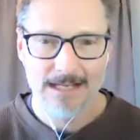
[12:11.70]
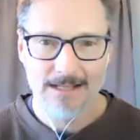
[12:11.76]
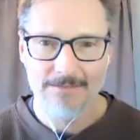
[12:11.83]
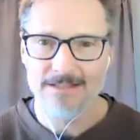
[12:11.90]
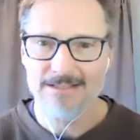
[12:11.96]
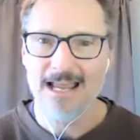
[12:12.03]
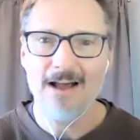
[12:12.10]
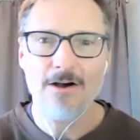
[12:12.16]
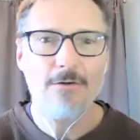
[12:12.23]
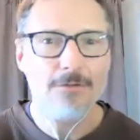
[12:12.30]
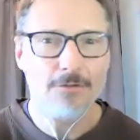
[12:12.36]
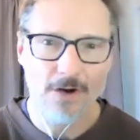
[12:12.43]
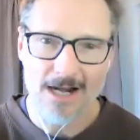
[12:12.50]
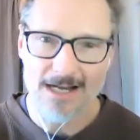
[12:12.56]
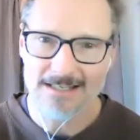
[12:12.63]
This
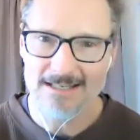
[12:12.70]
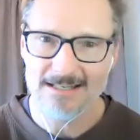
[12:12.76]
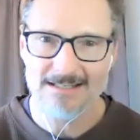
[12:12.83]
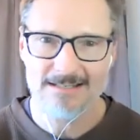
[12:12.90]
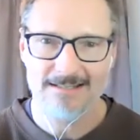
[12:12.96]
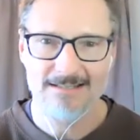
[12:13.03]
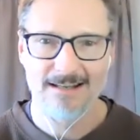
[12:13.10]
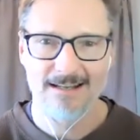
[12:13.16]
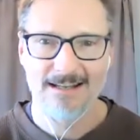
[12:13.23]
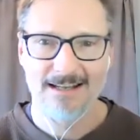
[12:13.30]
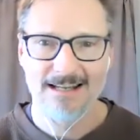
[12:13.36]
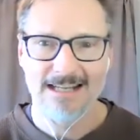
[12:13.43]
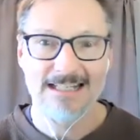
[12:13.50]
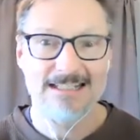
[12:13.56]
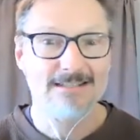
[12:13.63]
health crisis,
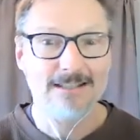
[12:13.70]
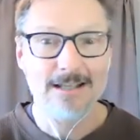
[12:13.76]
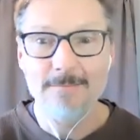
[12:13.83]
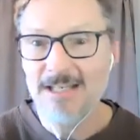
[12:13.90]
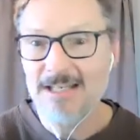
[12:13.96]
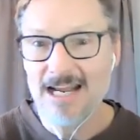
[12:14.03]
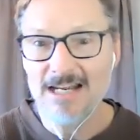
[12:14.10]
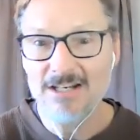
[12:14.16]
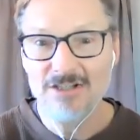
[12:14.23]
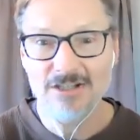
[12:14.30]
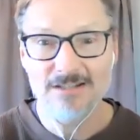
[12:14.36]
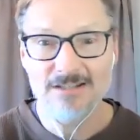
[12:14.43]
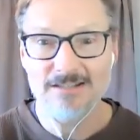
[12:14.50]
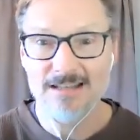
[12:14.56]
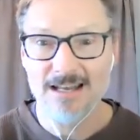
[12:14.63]
its
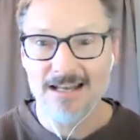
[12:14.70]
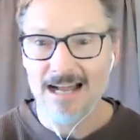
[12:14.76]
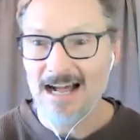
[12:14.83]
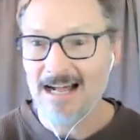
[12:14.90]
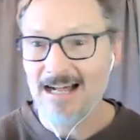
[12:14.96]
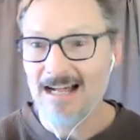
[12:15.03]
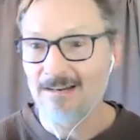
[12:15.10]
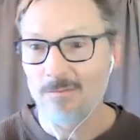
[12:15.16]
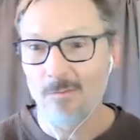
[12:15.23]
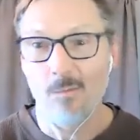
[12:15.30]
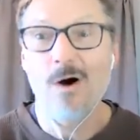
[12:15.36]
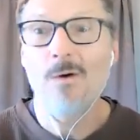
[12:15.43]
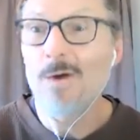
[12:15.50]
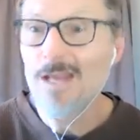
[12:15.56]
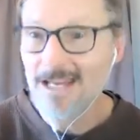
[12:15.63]
limitations on
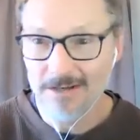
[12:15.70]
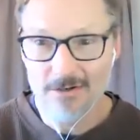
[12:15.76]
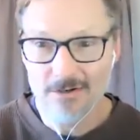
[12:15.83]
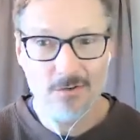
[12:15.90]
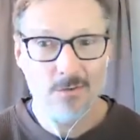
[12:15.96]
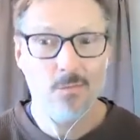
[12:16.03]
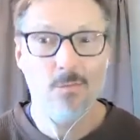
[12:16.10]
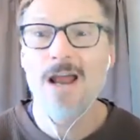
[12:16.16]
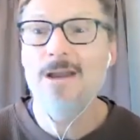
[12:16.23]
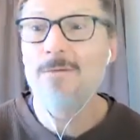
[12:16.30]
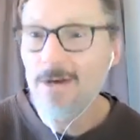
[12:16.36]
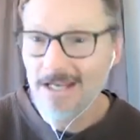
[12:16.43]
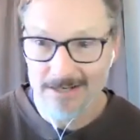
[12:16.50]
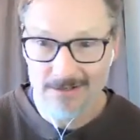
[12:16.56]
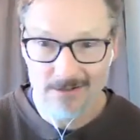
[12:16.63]
what we can do, when
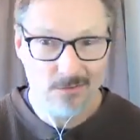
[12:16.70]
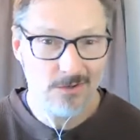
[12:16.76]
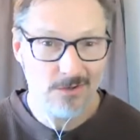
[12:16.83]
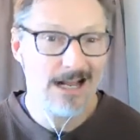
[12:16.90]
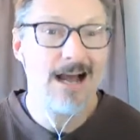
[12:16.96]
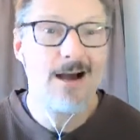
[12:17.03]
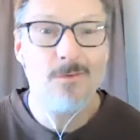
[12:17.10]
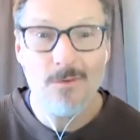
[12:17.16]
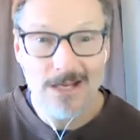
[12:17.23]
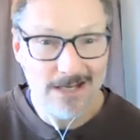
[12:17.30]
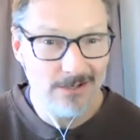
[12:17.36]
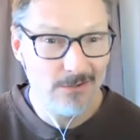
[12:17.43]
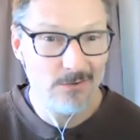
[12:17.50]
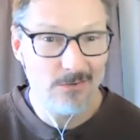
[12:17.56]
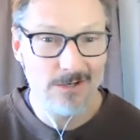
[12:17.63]
we can do it, how we
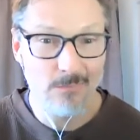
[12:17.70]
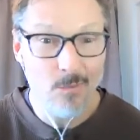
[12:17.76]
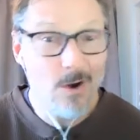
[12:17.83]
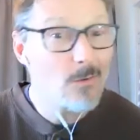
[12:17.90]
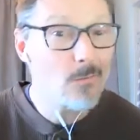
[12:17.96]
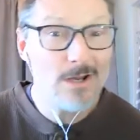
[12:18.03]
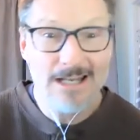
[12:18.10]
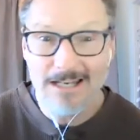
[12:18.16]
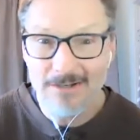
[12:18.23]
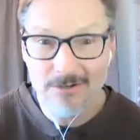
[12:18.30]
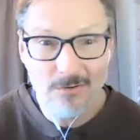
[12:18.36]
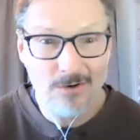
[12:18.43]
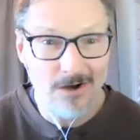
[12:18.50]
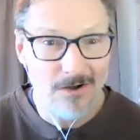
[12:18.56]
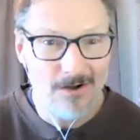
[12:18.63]
can do it, what we can
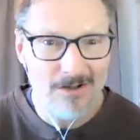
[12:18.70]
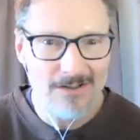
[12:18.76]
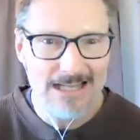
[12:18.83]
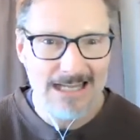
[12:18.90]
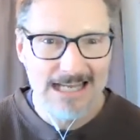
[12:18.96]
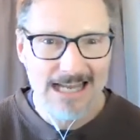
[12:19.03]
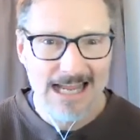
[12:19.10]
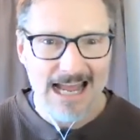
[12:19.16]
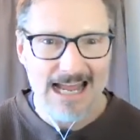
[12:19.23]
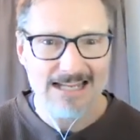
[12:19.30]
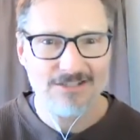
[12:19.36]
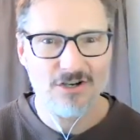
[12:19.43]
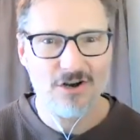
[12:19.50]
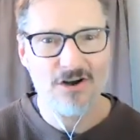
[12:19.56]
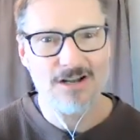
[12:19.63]
do at all,
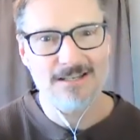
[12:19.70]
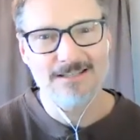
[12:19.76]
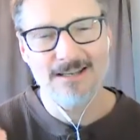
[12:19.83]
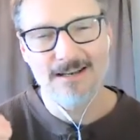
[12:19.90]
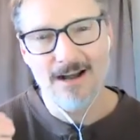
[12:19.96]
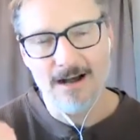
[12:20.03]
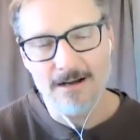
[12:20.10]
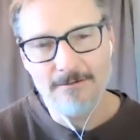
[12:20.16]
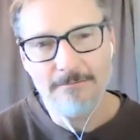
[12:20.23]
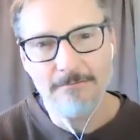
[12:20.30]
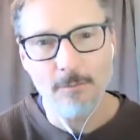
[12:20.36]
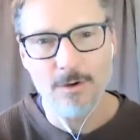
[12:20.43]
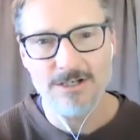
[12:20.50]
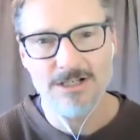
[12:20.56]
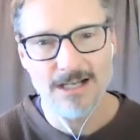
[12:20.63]
has caused an
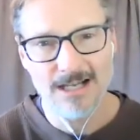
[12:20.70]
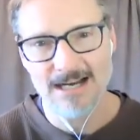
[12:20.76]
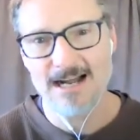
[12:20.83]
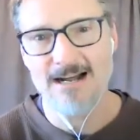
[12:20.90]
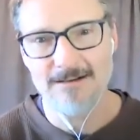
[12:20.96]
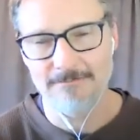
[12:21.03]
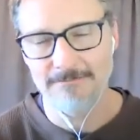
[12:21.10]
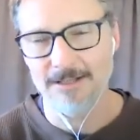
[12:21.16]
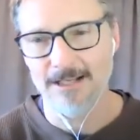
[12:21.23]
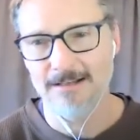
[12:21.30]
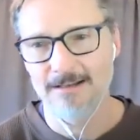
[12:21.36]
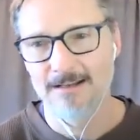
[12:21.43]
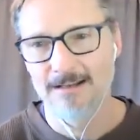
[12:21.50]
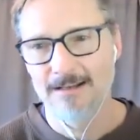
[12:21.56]
unfortunate conflict